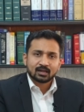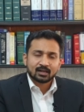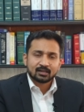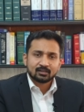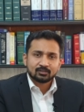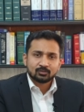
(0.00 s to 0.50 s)

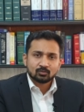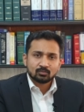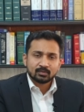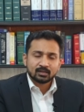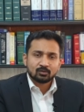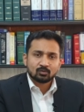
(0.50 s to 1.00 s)
and you
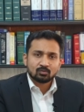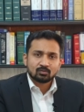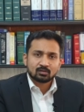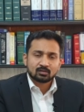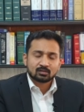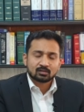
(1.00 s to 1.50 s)
may look
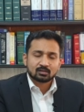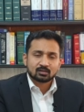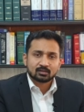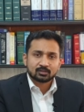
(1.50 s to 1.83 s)
uh,